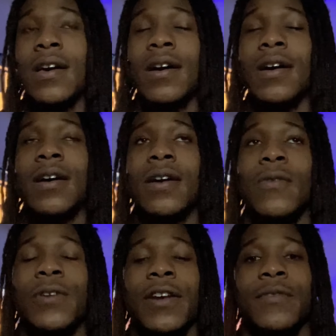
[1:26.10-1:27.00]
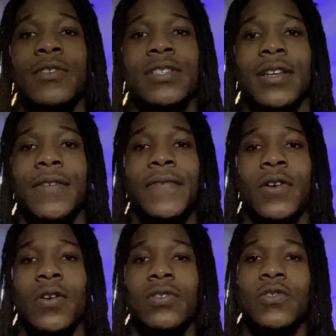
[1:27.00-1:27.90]
whenever you send in
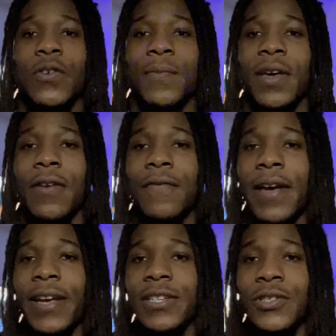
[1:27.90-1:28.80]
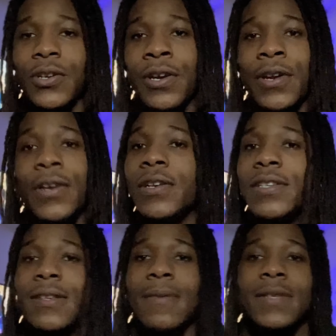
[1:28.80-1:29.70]
photos to a manufacturer,
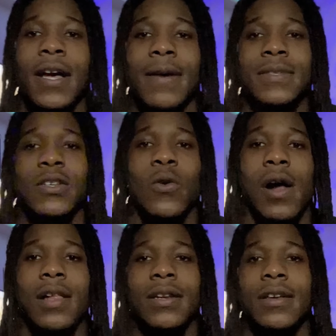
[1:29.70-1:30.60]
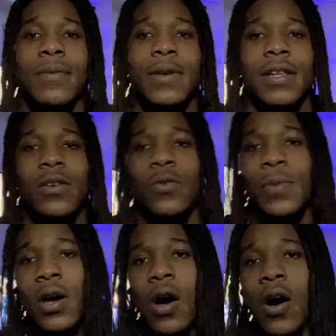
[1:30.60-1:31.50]
sometimes the quality could be a little
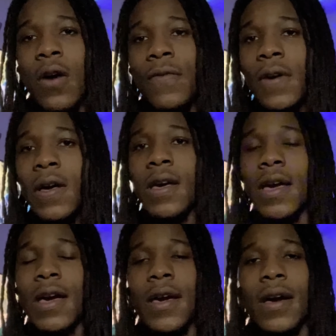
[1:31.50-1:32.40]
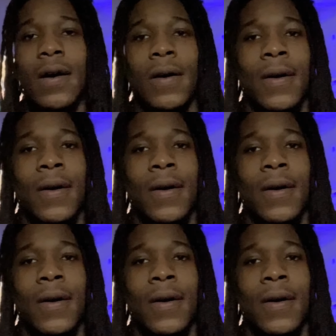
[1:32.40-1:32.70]
bit off, and